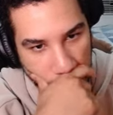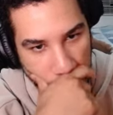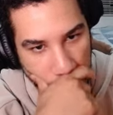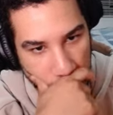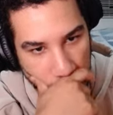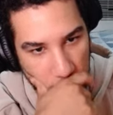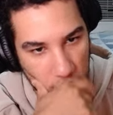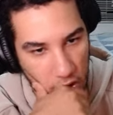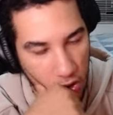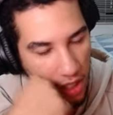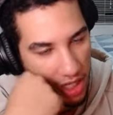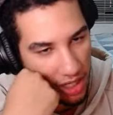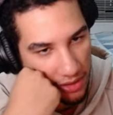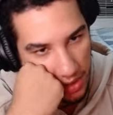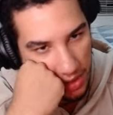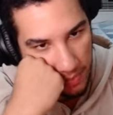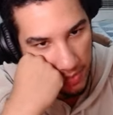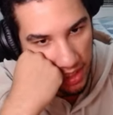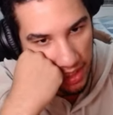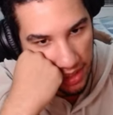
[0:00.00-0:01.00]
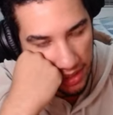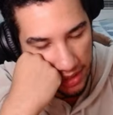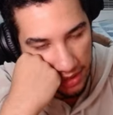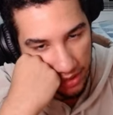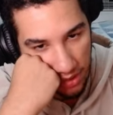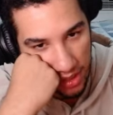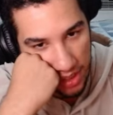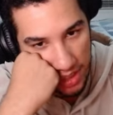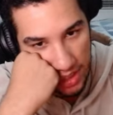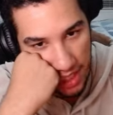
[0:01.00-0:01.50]
You know I have the blocker.
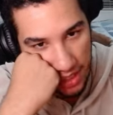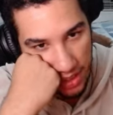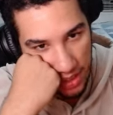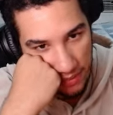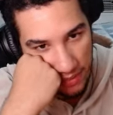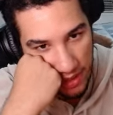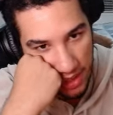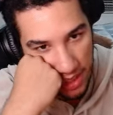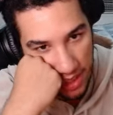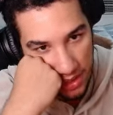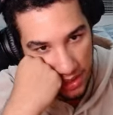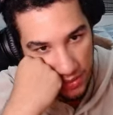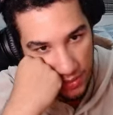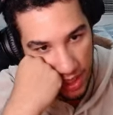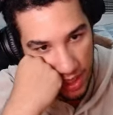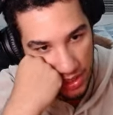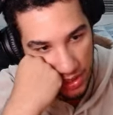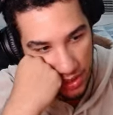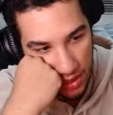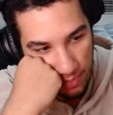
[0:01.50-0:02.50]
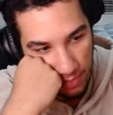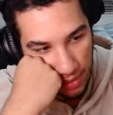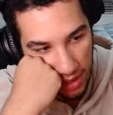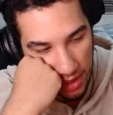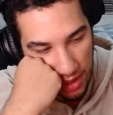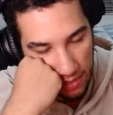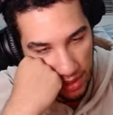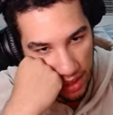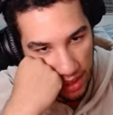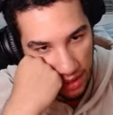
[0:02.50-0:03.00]
Honestly, I don't even need to actually play
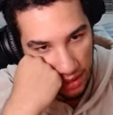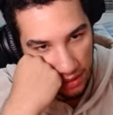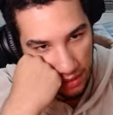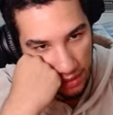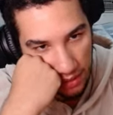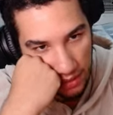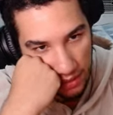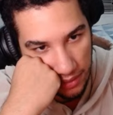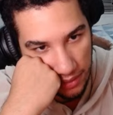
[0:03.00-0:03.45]
the blocker.